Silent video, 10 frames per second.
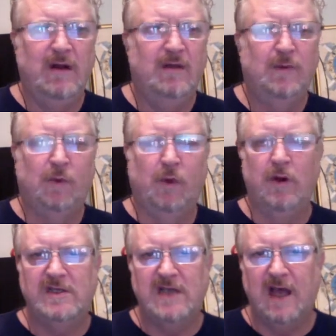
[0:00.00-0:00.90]
But we're
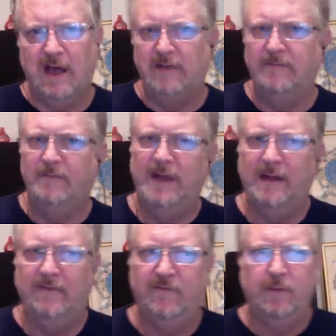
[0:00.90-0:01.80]
excited,
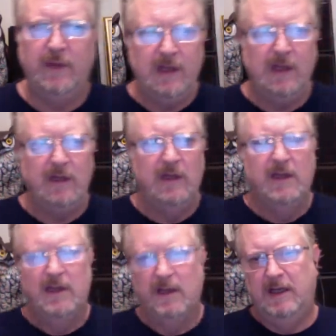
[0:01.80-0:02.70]
and for me,
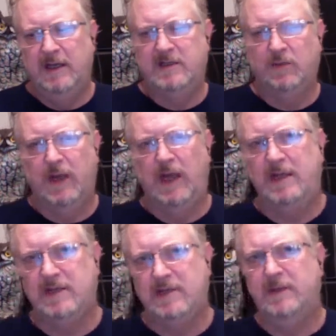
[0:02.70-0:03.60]
it's a way
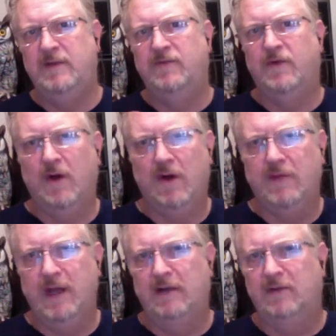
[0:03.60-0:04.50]
to be involved
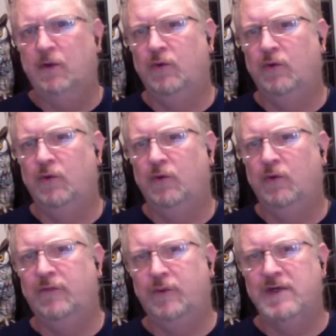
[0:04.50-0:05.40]
at a local level,
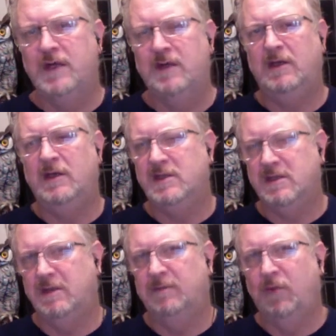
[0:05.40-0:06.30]
which I think is
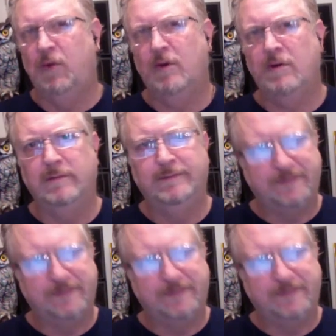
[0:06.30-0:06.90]
an important